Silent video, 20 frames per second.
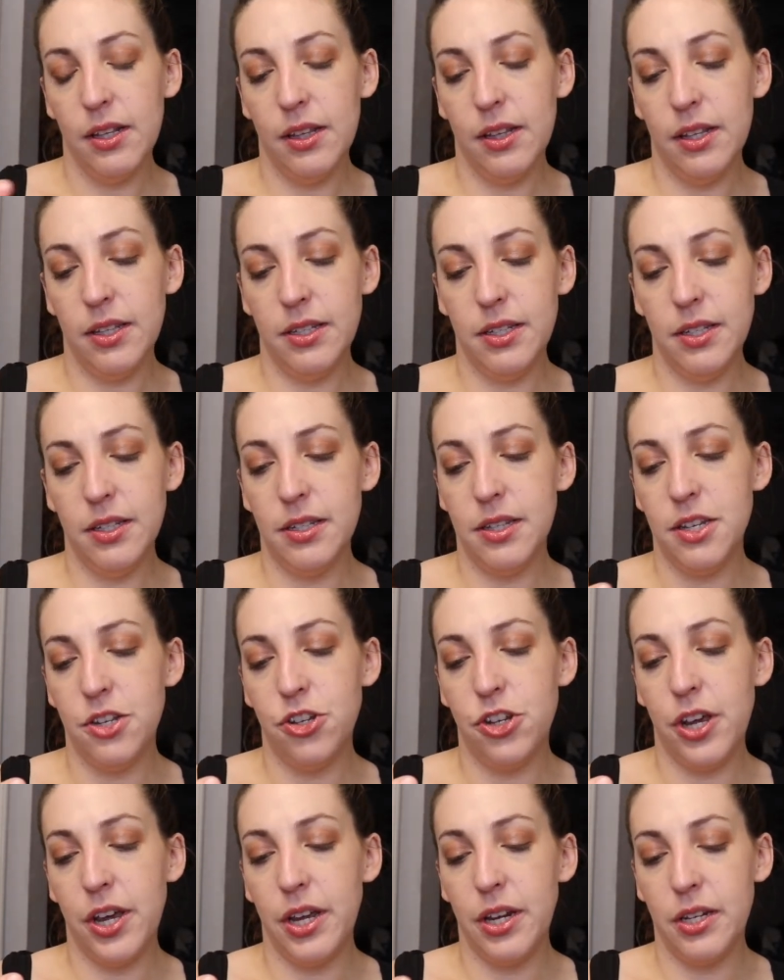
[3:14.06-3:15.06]
This is the
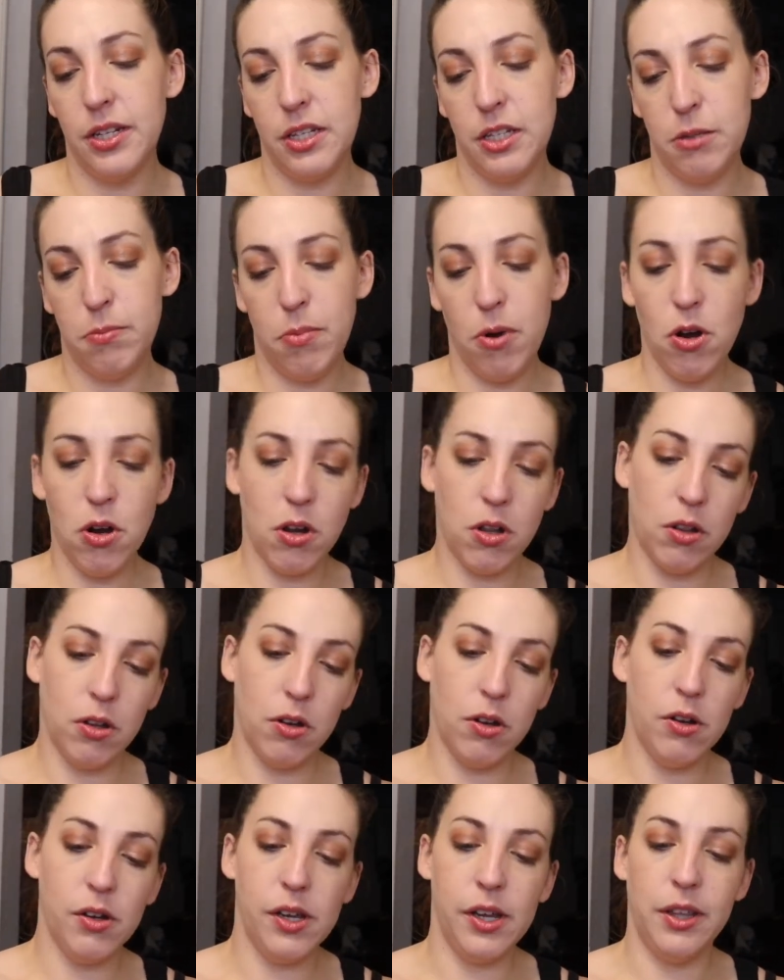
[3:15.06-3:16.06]
shade
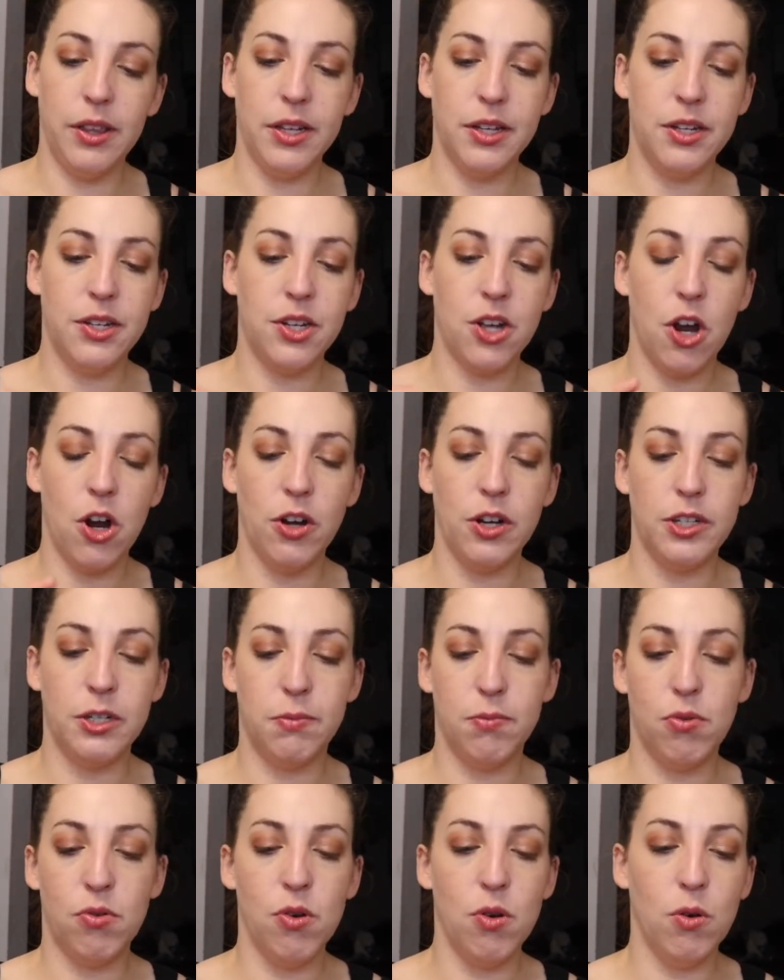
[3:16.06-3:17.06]
Sparkler and the
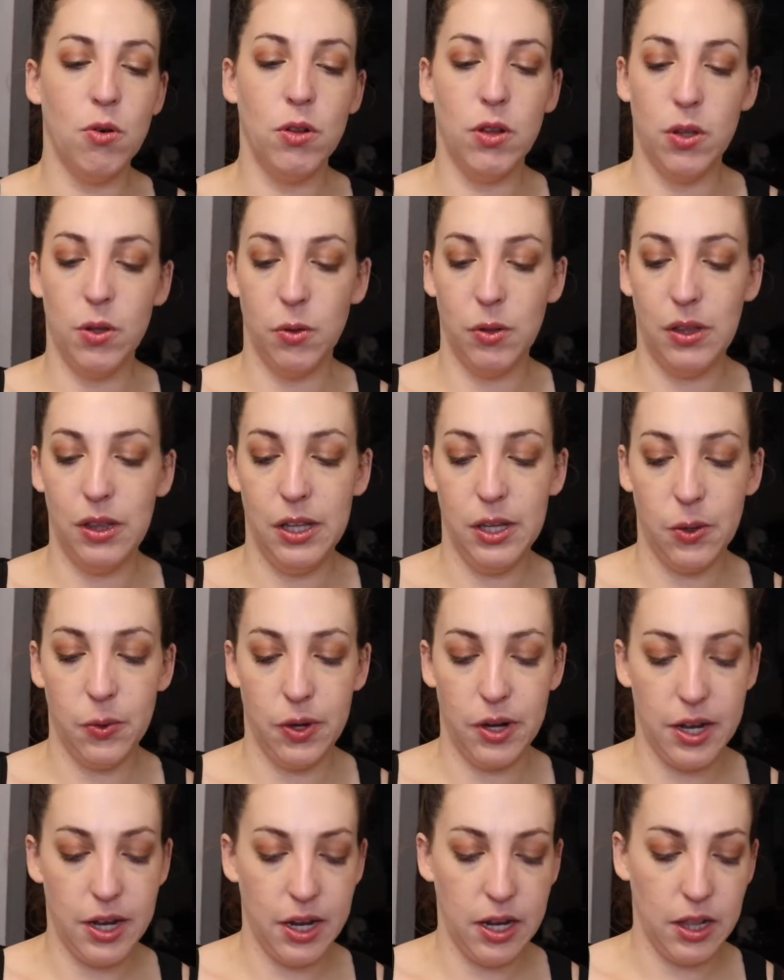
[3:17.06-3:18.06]
Tarte Pro Glow
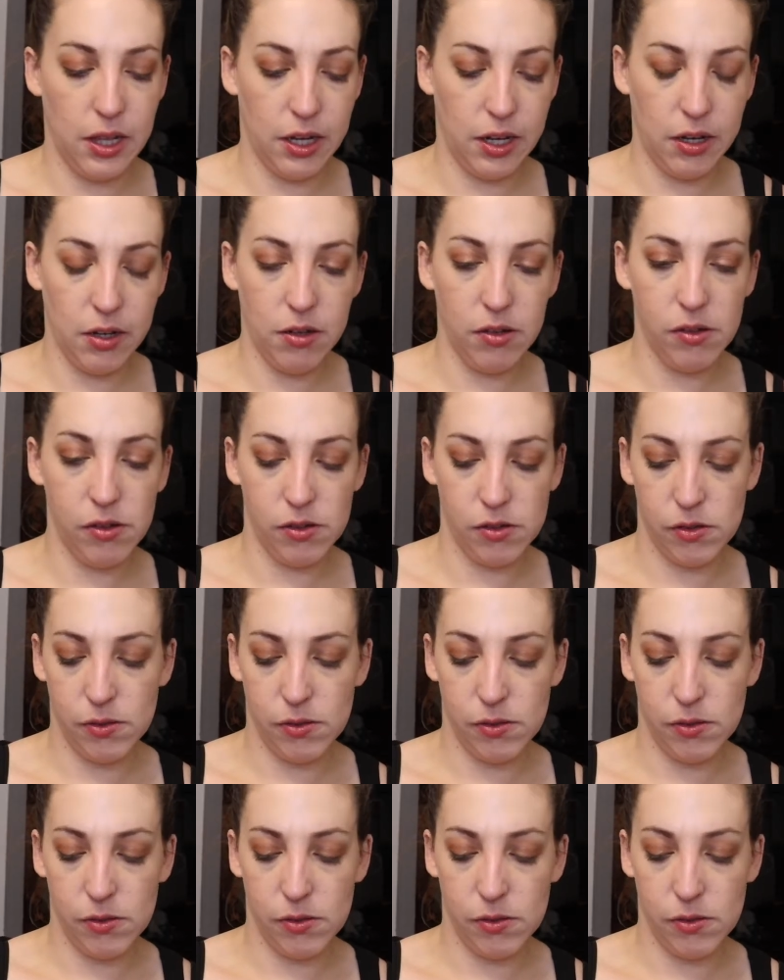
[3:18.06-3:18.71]
Liquid Highlighter.